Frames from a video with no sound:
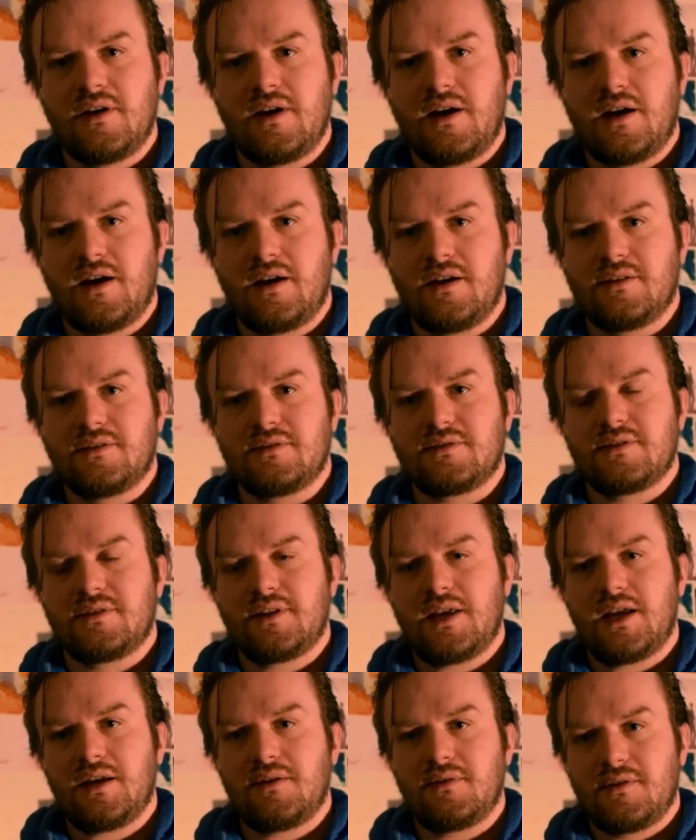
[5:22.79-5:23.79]
and
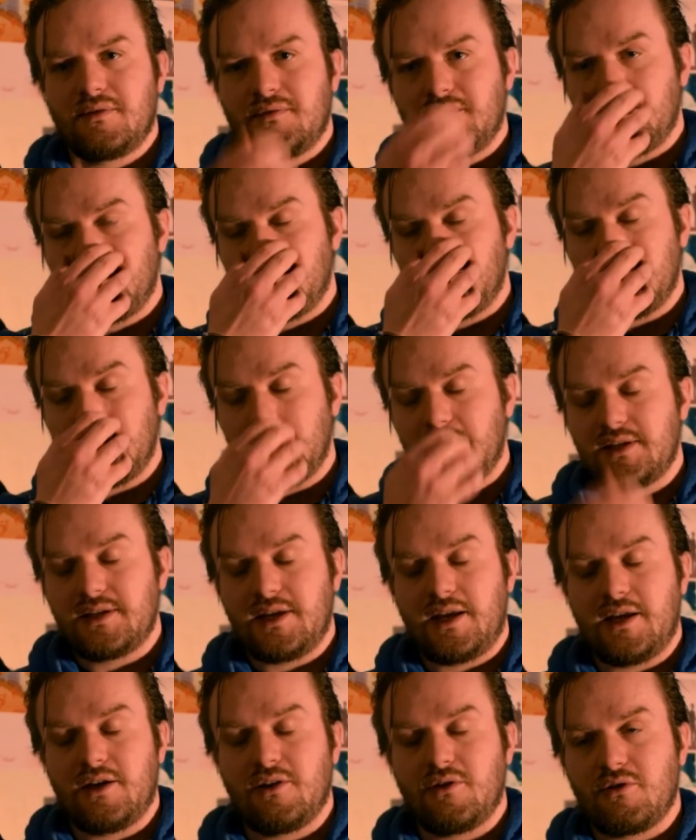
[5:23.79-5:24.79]
they, within a
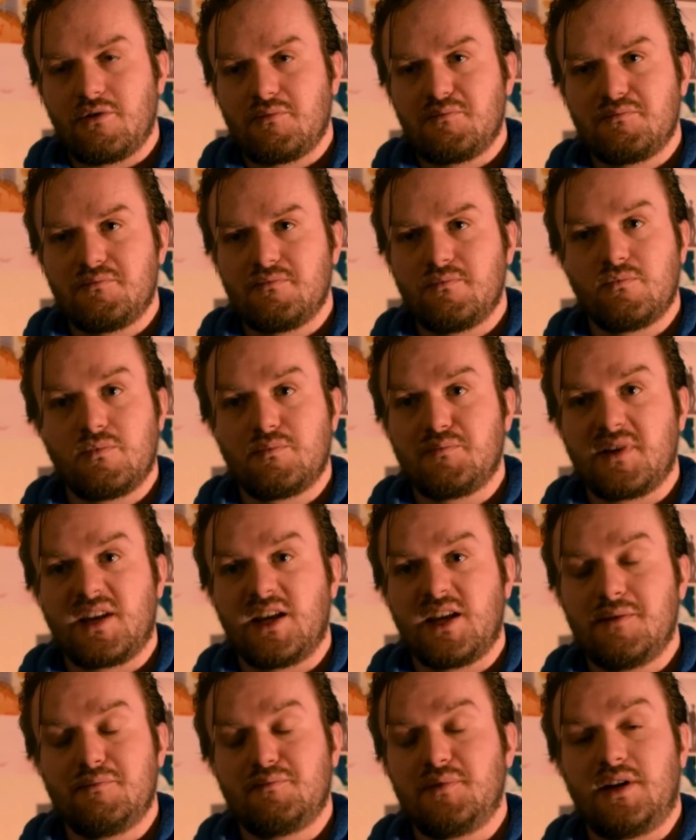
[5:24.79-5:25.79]
year,
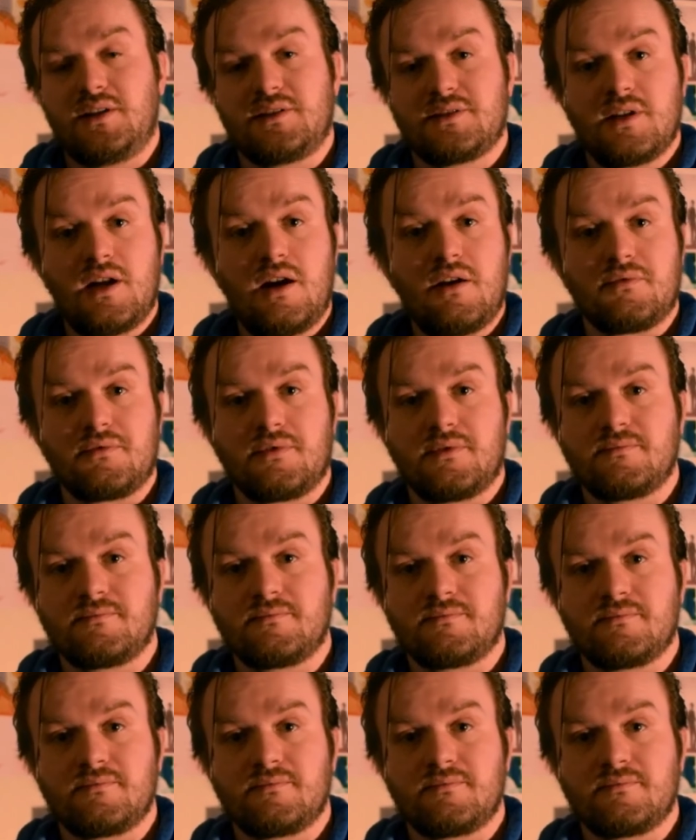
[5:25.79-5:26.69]
became paid staff.